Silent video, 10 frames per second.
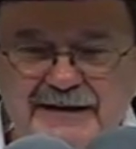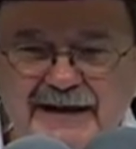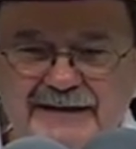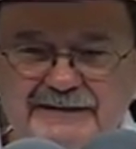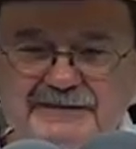
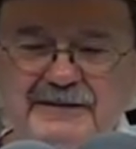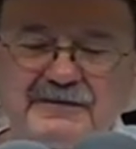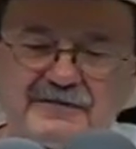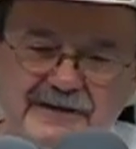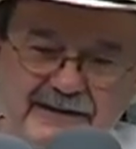And
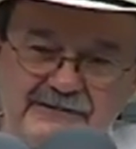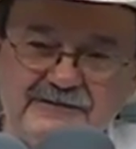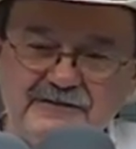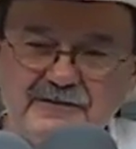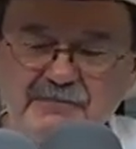they
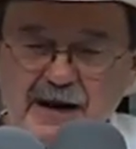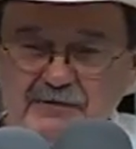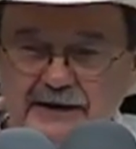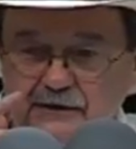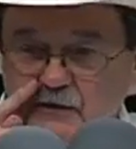got the
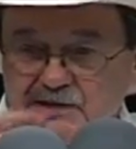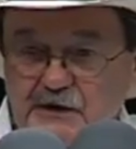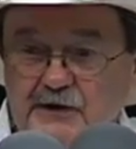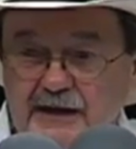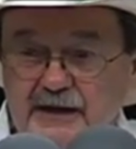pipeline across
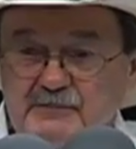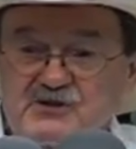her land,